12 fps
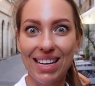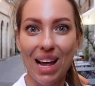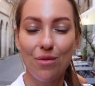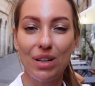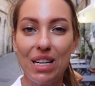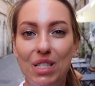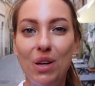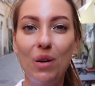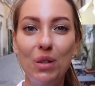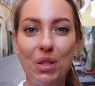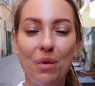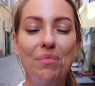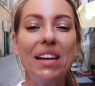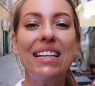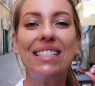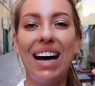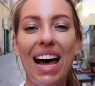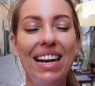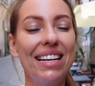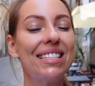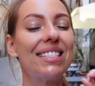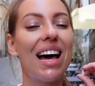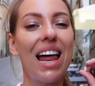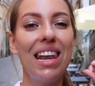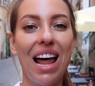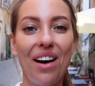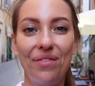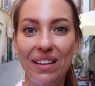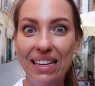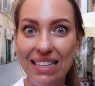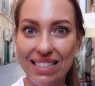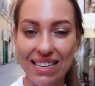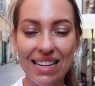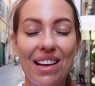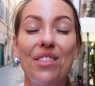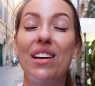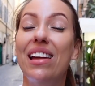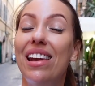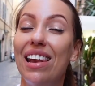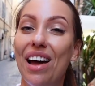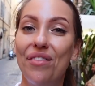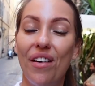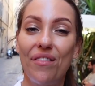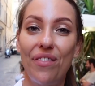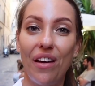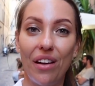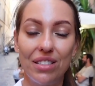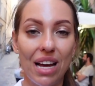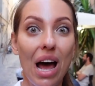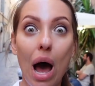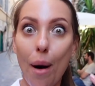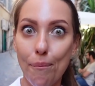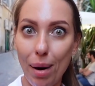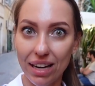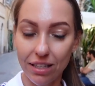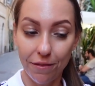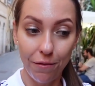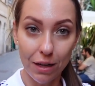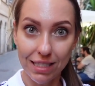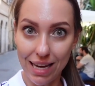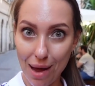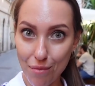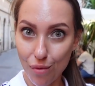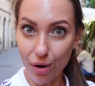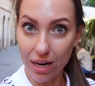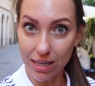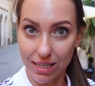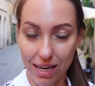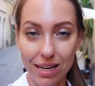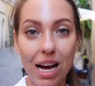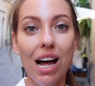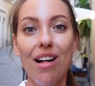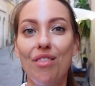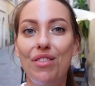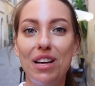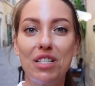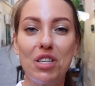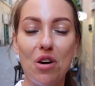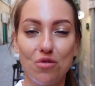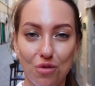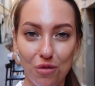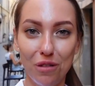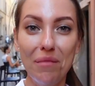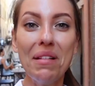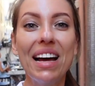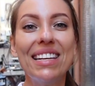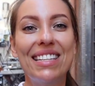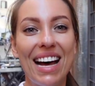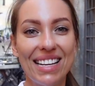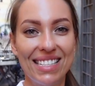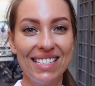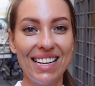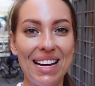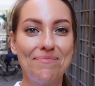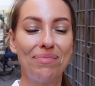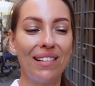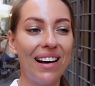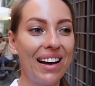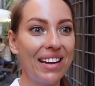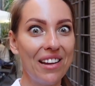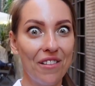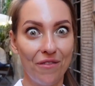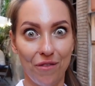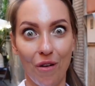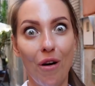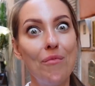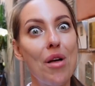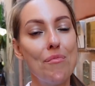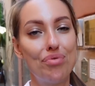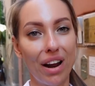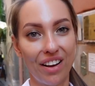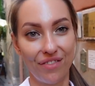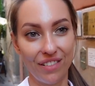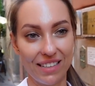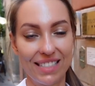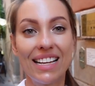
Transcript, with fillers: I already told you, Italians love eating, they love food. But for some reason, this rule doesn't apply for breakfast,